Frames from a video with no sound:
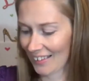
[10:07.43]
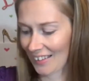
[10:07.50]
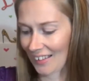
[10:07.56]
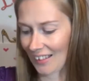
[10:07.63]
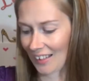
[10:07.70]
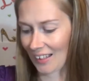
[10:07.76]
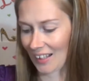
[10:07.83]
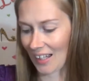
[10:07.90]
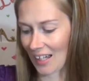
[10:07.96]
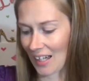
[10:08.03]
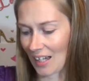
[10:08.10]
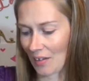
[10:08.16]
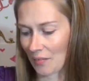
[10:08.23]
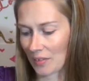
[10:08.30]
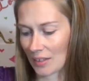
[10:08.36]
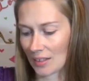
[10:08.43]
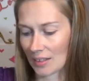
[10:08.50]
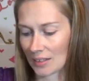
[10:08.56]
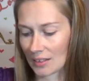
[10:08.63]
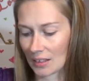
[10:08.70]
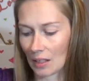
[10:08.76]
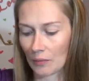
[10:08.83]
And I have
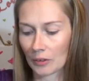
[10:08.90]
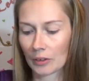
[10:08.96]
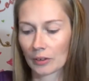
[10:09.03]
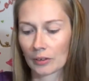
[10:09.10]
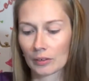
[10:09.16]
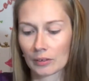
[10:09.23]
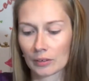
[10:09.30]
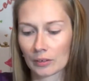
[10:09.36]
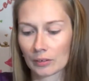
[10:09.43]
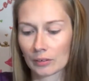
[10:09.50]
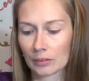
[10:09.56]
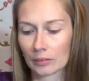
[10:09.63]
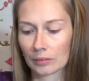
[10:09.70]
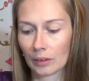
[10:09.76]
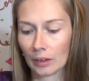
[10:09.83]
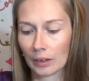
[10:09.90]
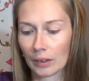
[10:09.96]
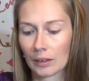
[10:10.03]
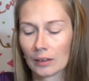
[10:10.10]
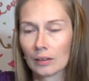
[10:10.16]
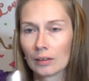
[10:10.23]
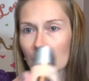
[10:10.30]
this CoverGirl
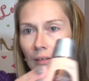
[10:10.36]
Clean.